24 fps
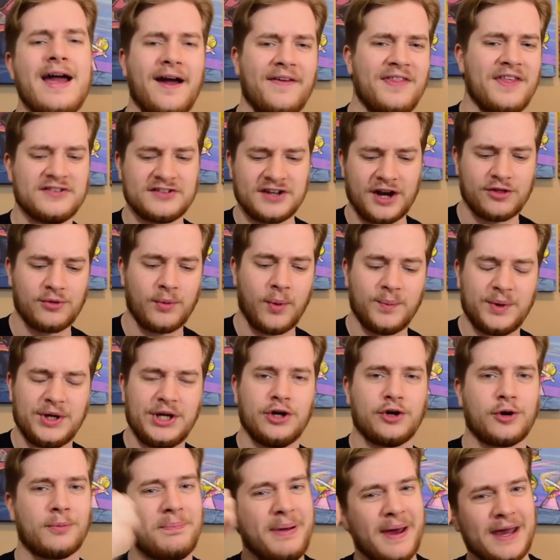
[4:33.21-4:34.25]
And there's another one where
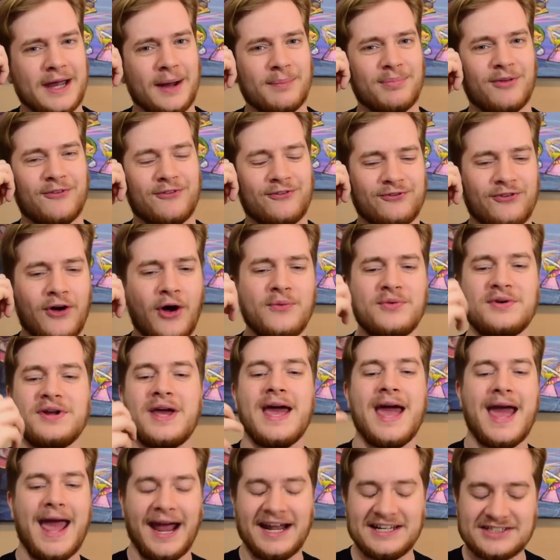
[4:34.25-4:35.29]
you got to pick up the phone.
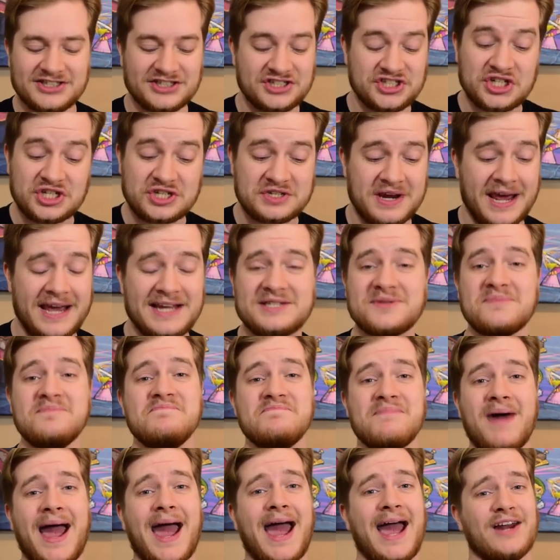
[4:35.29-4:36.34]
It's just, it's
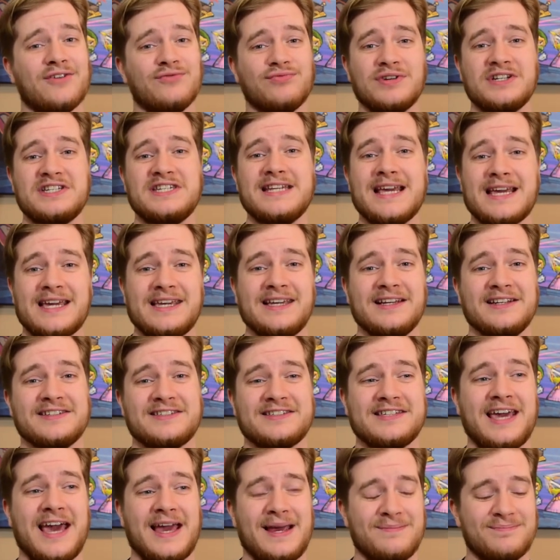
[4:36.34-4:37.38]
mad, ridiculous
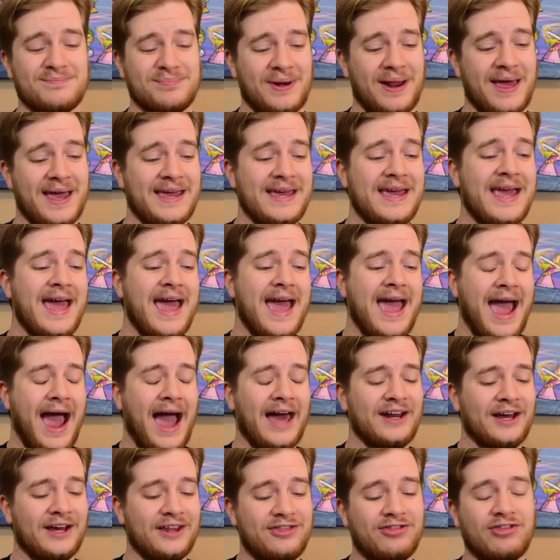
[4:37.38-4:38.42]
gameplay,
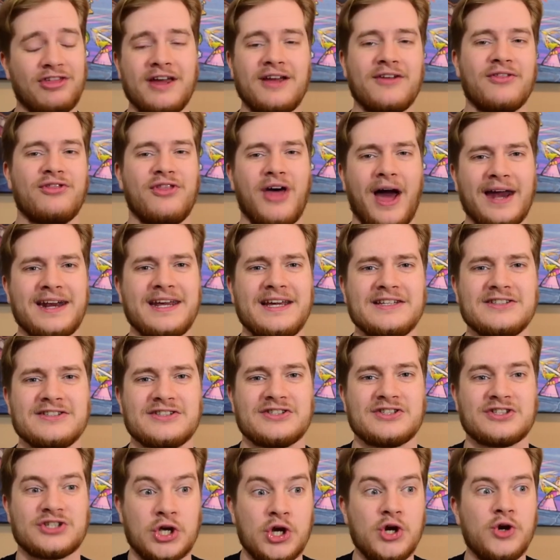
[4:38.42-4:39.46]
and I think that
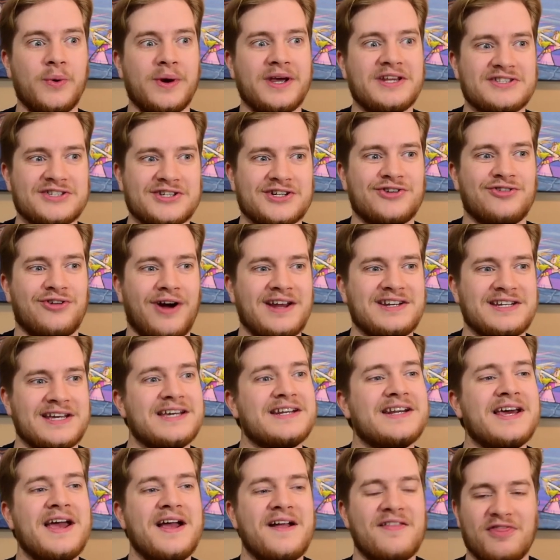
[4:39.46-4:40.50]
is, to its
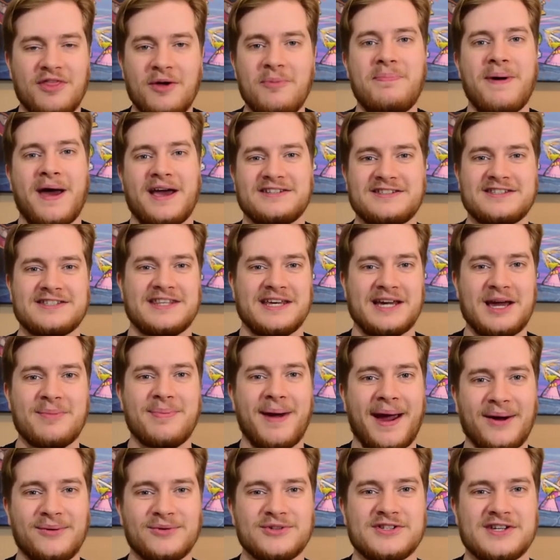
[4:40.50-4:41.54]
credit, the best thing
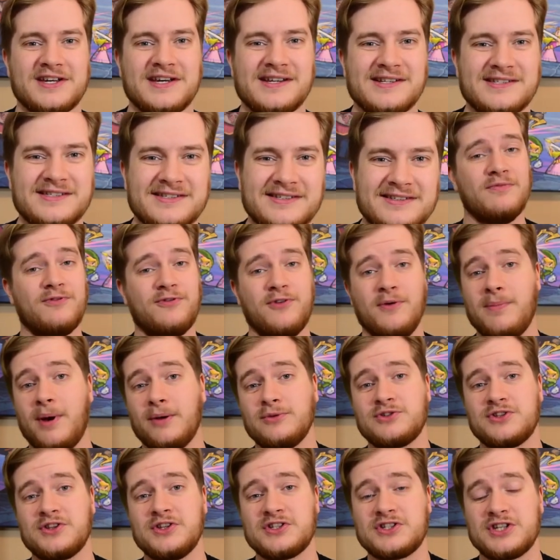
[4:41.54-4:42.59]
about it. For
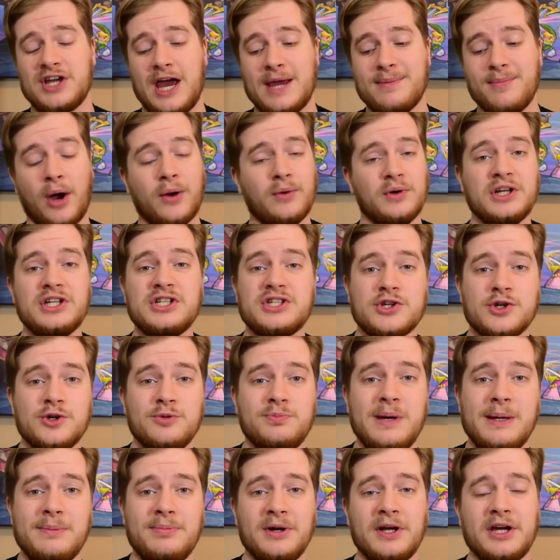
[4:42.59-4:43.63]
most of the time, only two
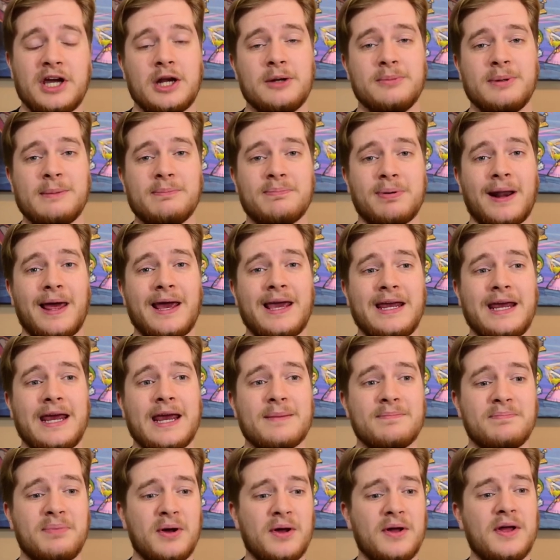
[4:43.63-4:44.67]
people are going to be playing
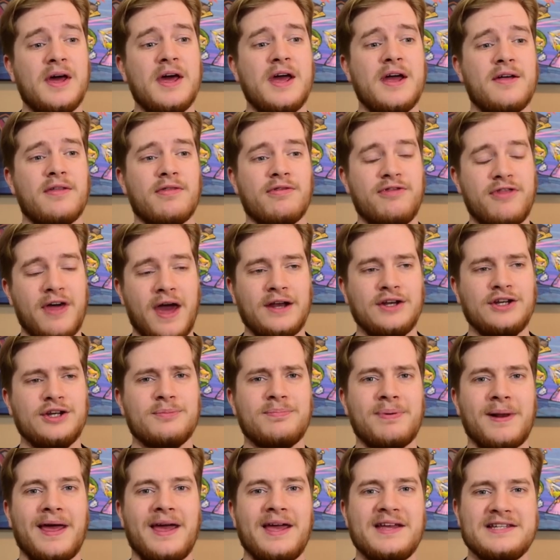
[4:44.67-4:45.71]
it, but then you
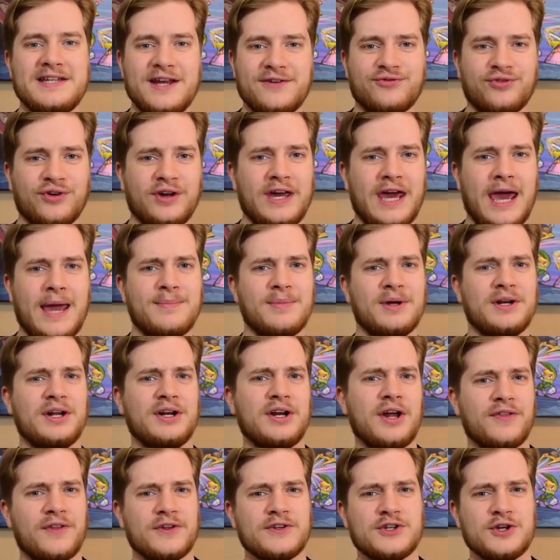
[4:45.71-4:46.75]
play a different game and
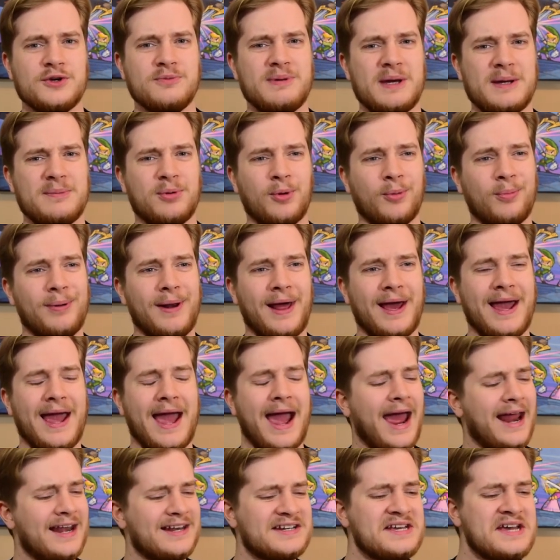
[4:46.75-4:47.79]
another two people play it,
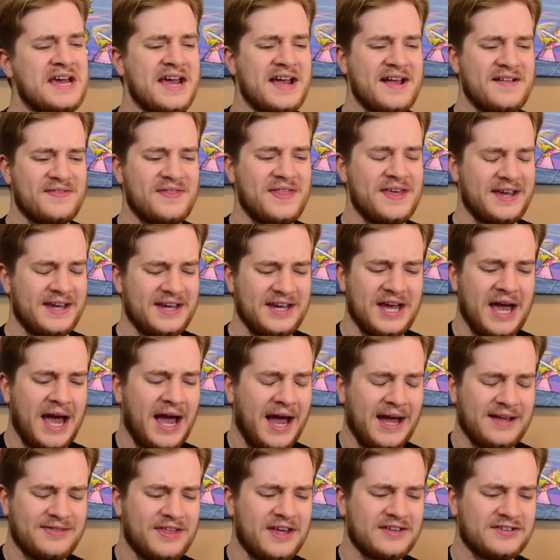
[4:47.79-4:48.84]
and
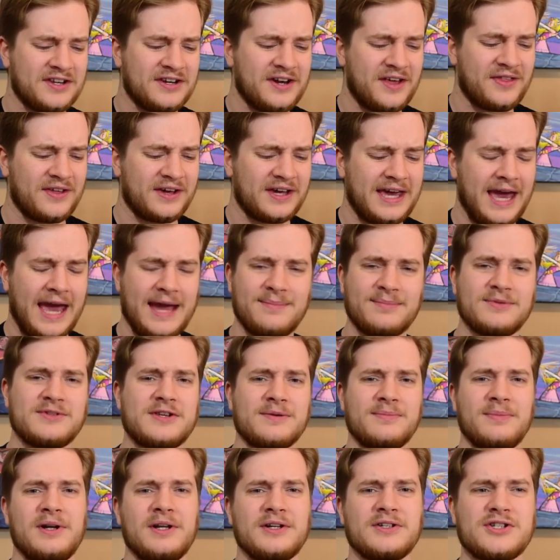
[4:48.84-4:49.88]
there's another game
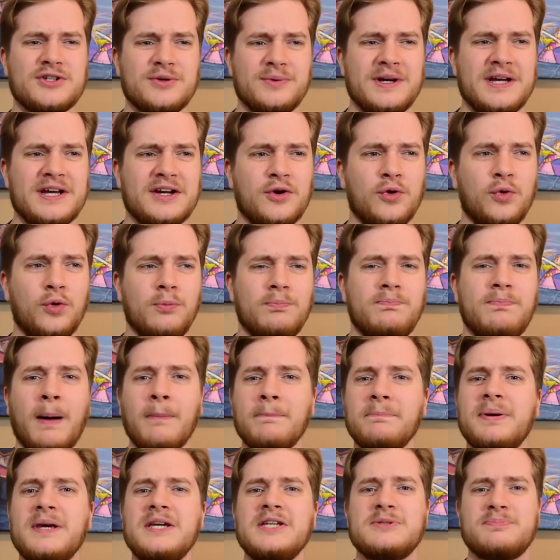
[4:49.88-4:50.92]
similar to it called
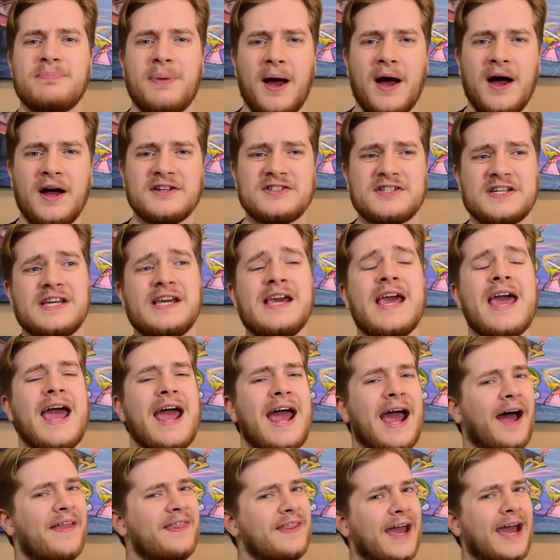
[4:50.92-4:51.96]
Bumpy's Party,
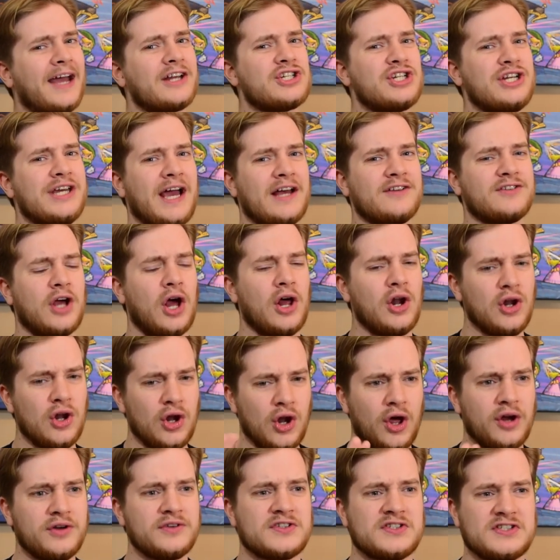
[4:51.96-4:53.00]
and that actually has a
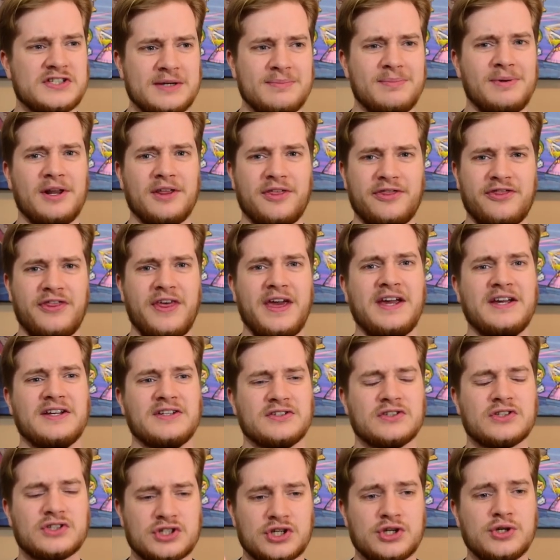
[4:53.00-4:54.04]
lot of similar
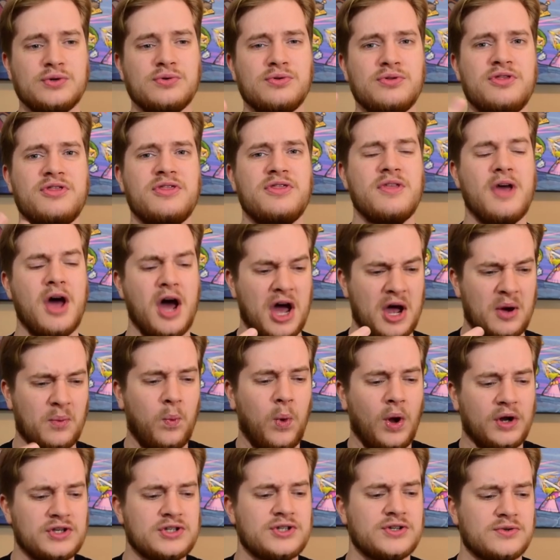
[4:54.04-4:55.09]
things to
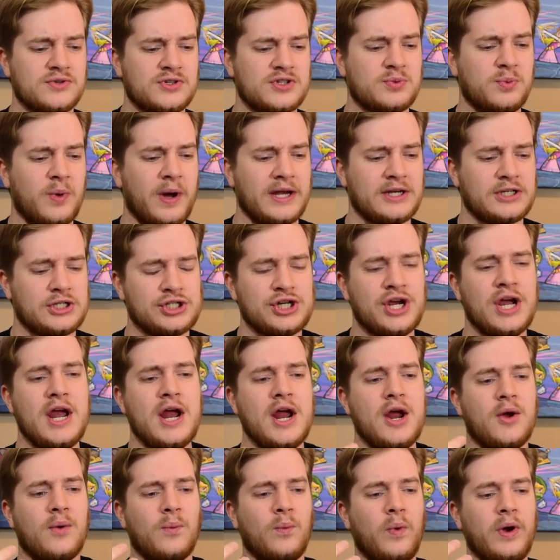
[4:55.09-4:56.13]
1-2 Switch,
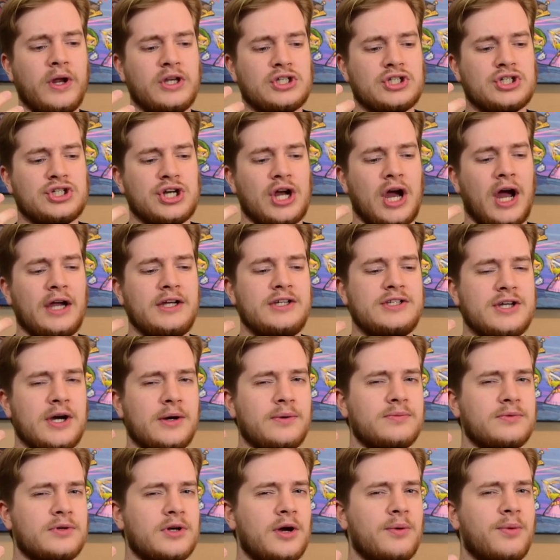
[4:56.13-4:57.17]
which I
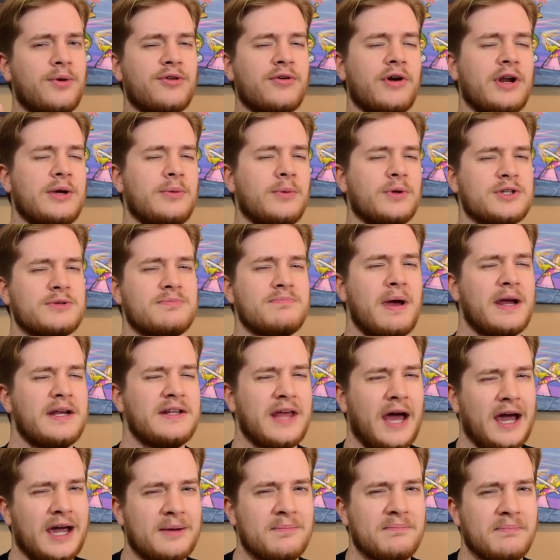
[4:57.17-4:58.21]
don't know whether anyone's made
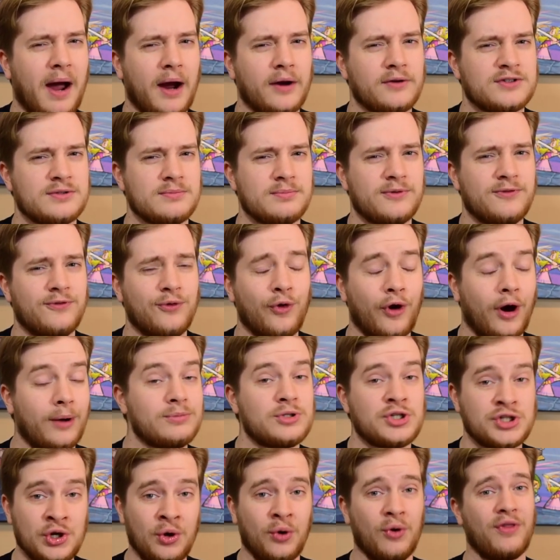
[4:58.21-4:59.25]
that comparison before. I'm
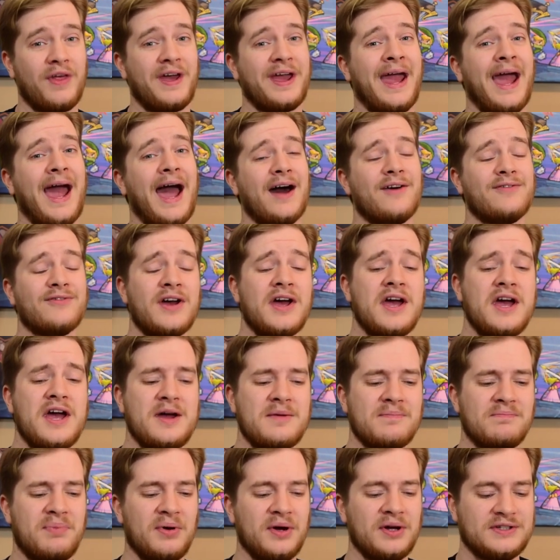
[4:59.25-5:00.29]
sure they have,
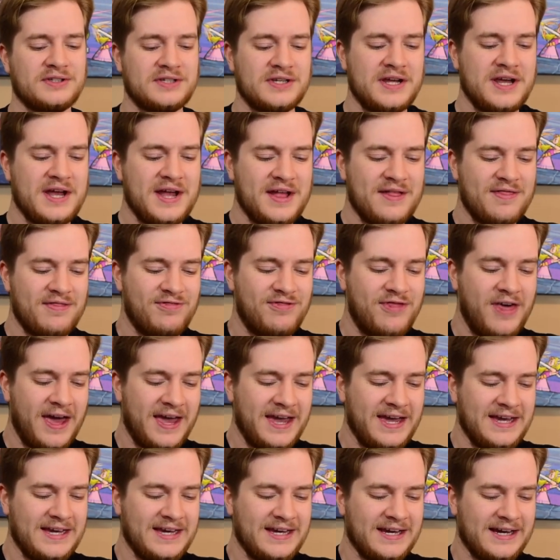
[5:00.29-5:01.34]
but
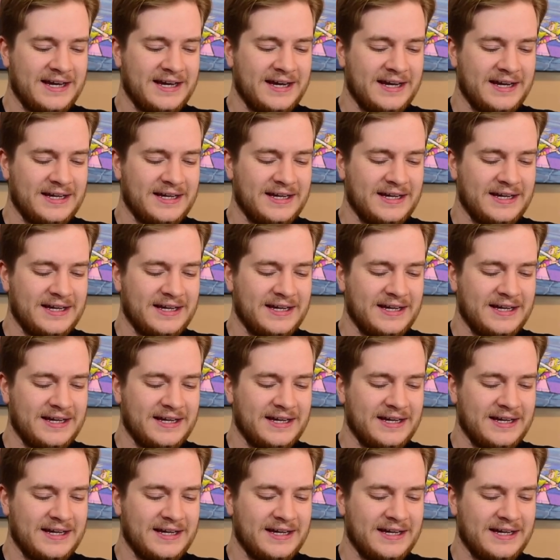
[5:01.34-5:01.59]
they...